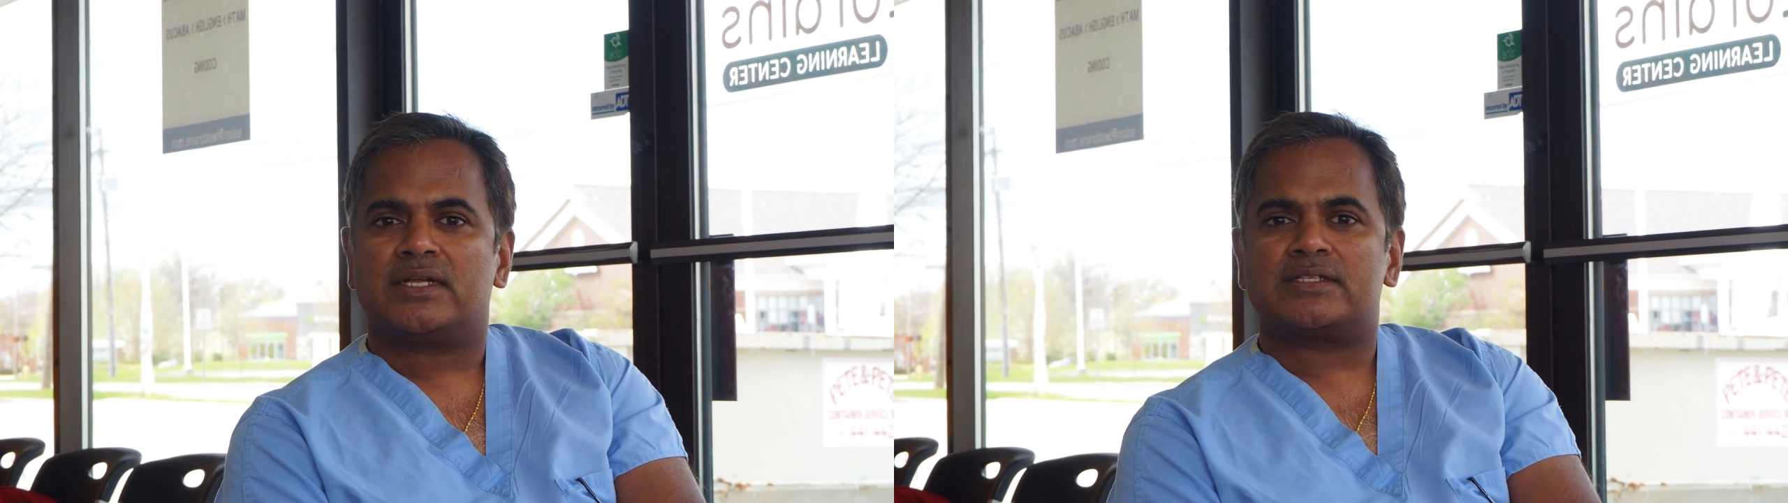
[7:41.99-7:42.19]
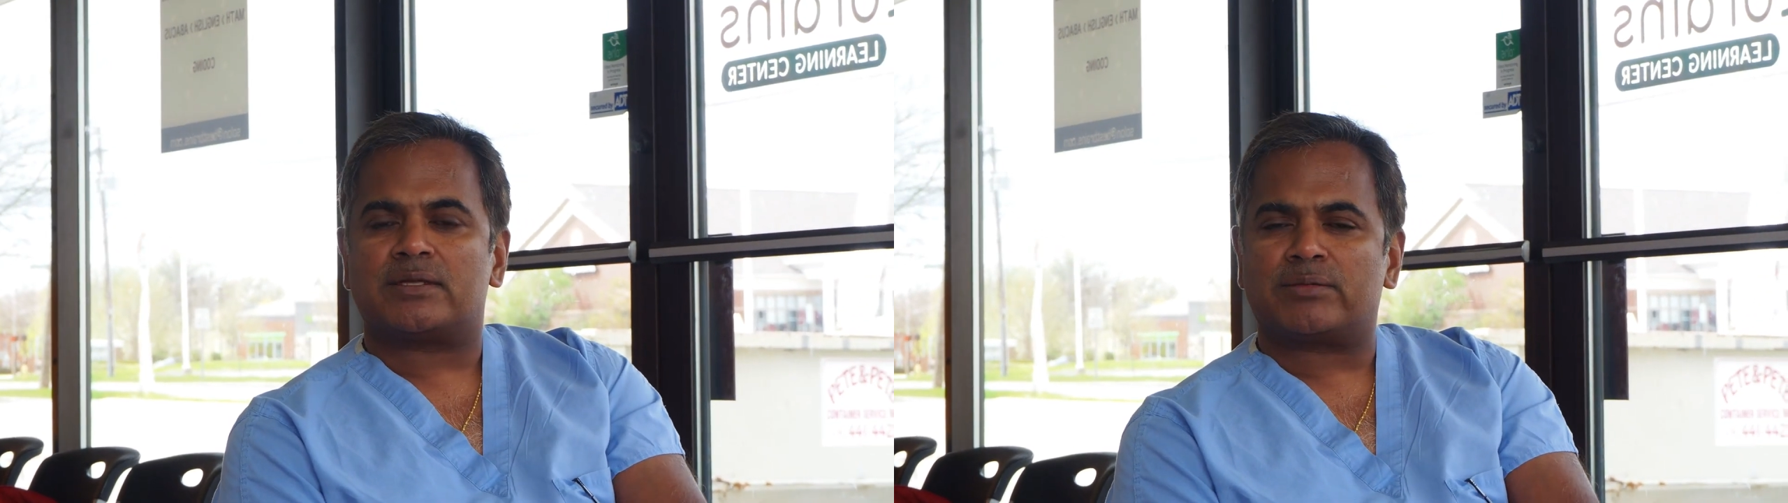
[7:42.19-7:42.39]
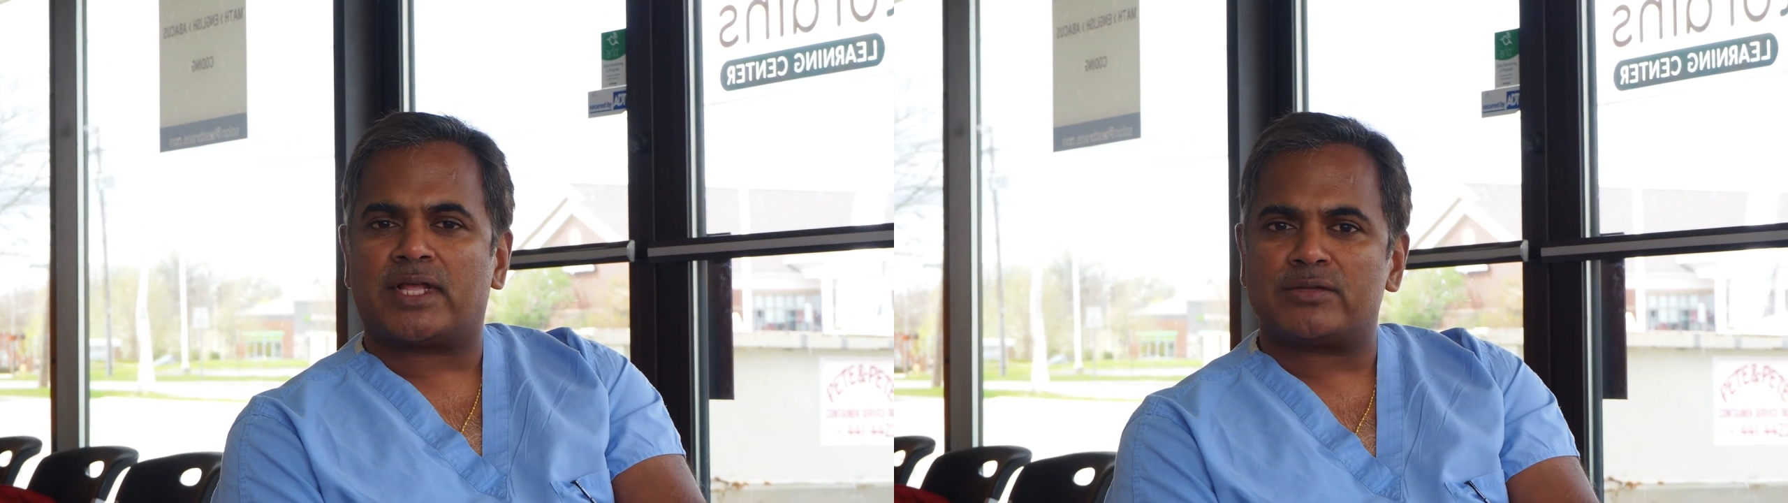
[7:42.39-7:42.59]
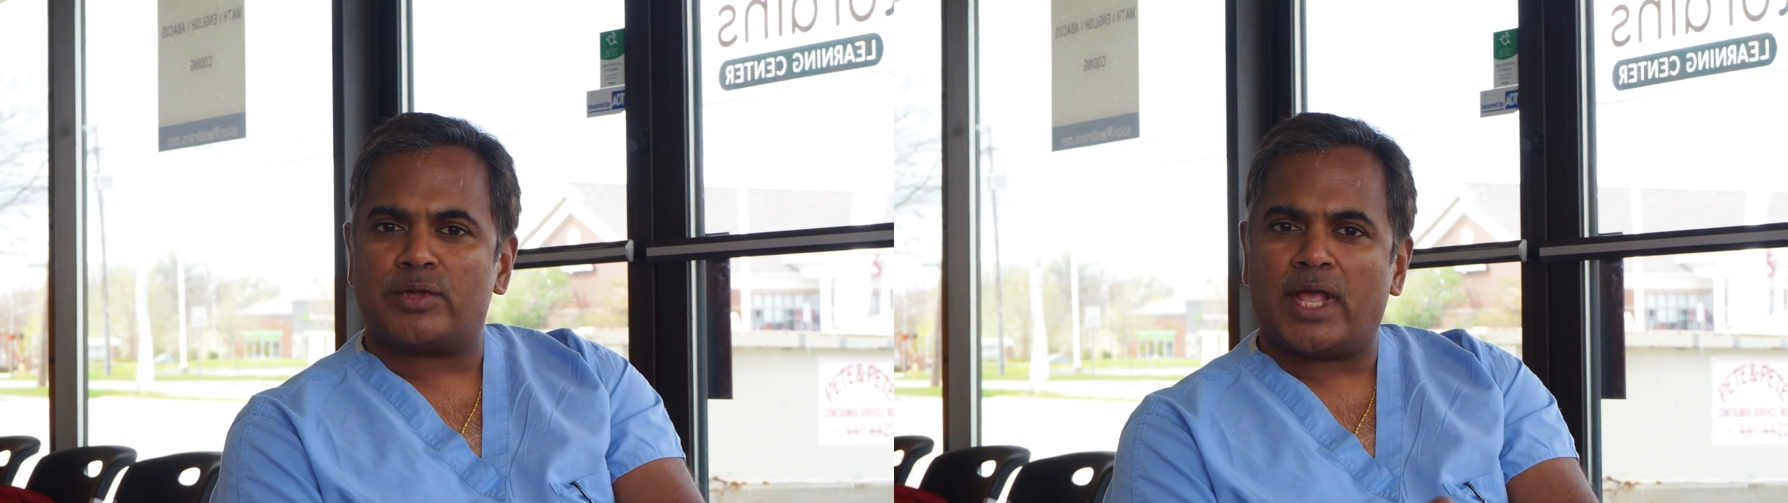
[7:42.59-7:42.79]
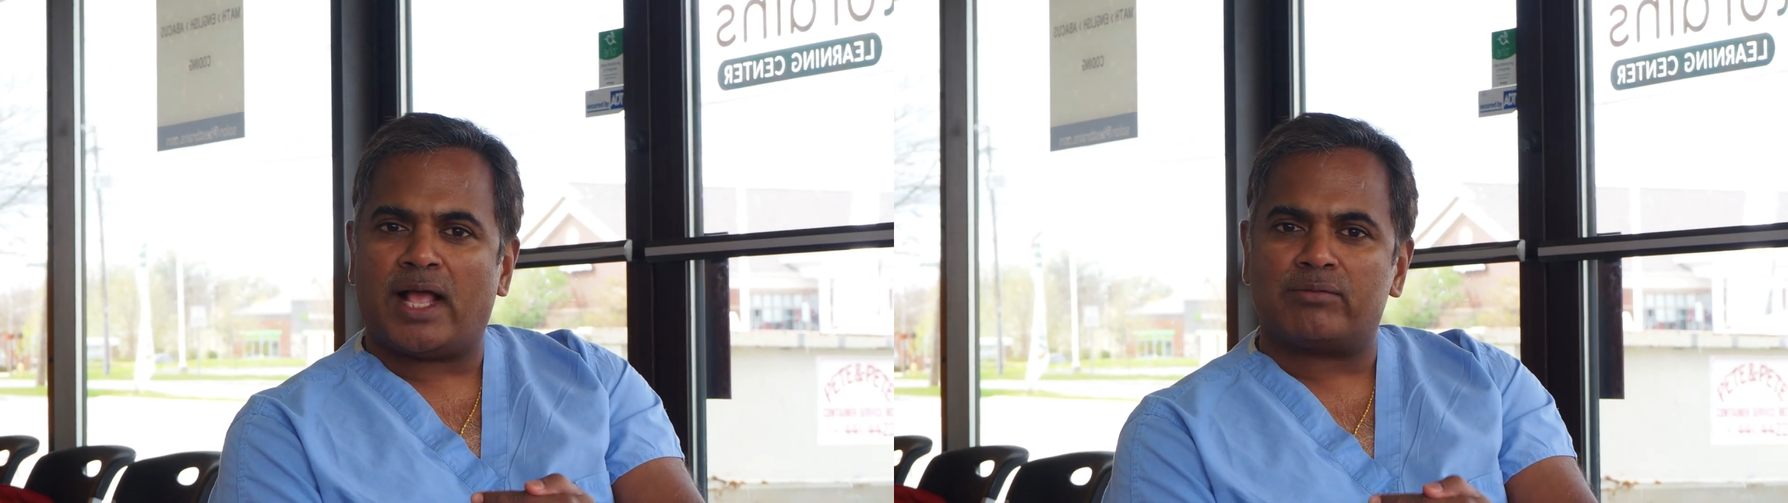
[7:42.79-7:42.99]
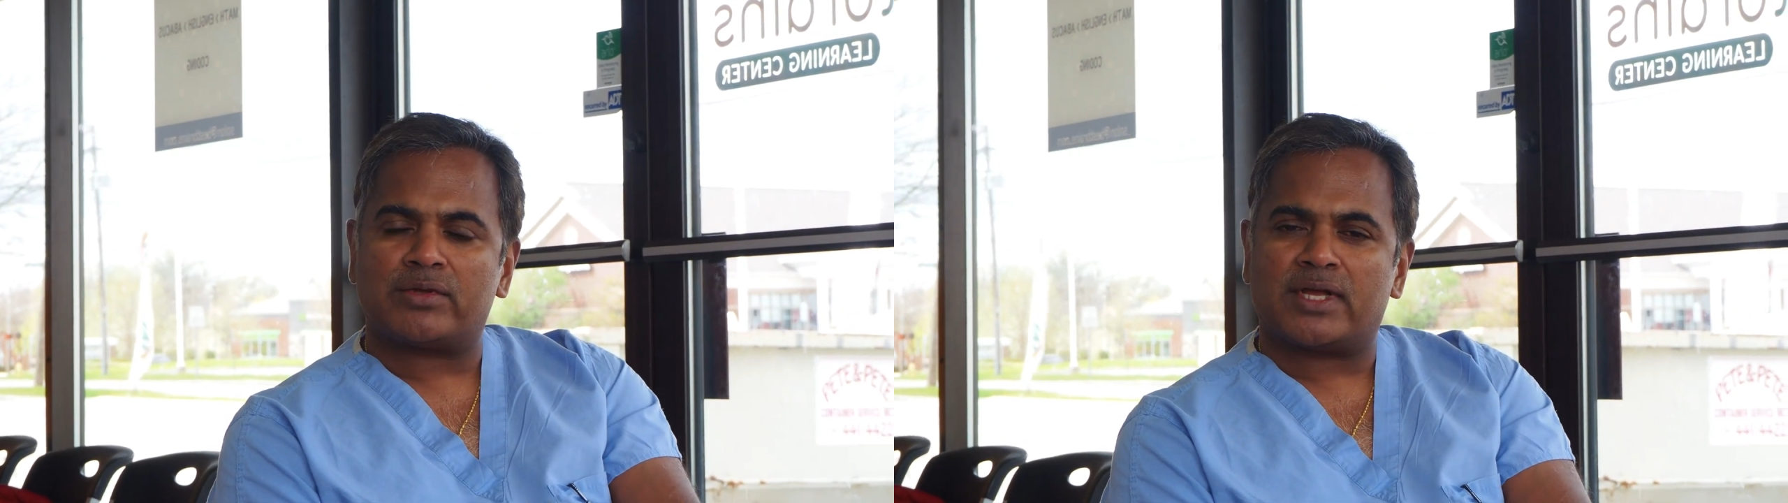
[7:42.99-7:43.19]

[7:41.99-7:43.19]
sometimes we have to